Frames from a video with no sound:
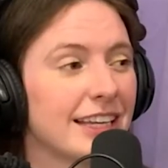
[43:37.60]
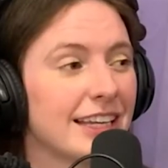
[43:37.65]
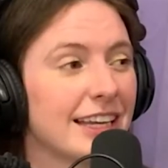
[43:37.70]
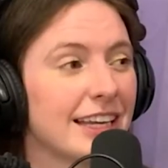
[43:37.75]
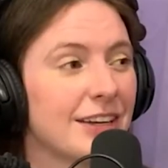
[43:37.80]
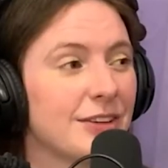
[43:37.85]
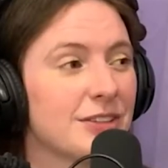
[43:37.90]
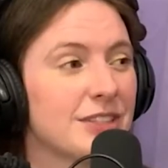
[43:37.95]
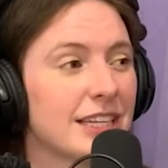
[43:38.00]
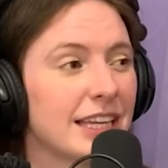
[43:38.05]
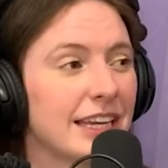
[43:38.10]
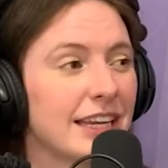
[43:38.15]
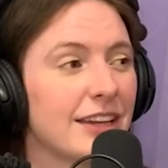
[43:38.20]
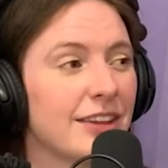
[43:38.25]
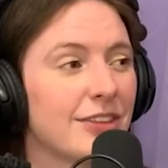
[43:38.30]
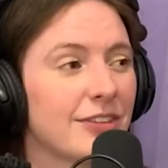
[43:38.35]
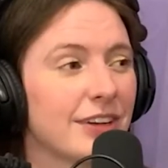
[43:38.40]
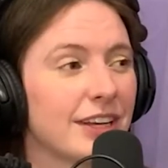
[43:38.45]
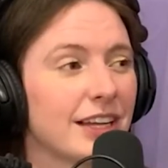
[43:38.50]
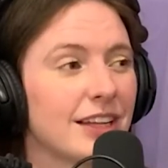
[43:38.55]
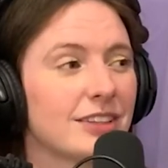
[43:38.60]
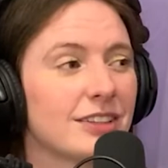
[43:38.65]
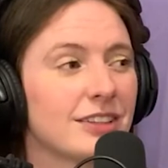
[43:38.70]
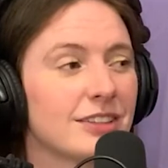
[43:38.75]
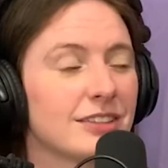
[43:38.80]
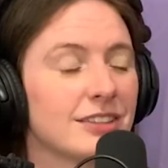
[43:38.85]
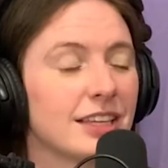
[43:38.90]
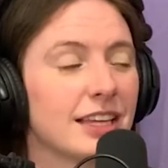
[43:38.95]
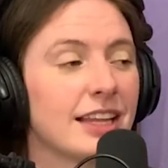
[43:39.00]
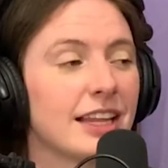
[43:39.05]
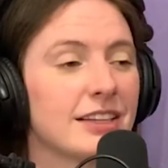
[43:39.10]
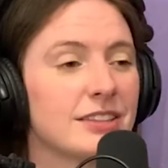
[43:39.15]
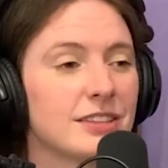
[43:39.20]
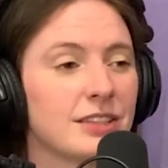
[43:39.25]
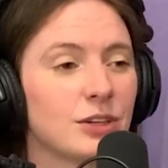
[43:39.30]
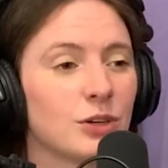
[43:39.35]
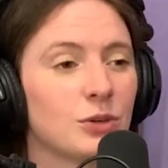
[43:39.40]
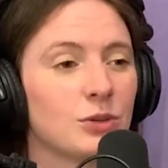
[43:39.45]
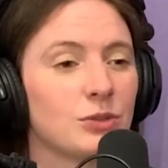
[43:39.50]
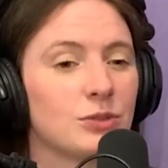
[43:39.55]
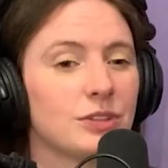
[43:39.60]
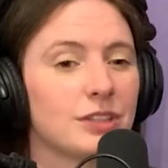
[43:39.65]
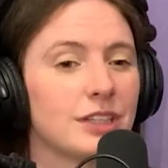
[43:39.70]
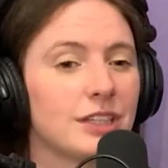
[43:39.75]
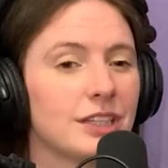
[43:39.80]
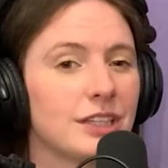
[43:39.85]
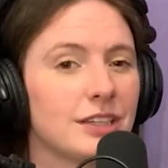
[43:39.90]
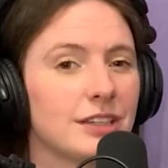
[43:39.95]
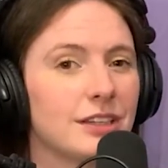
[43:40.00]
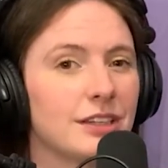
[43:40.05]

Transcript: and it was $83, and that's the only.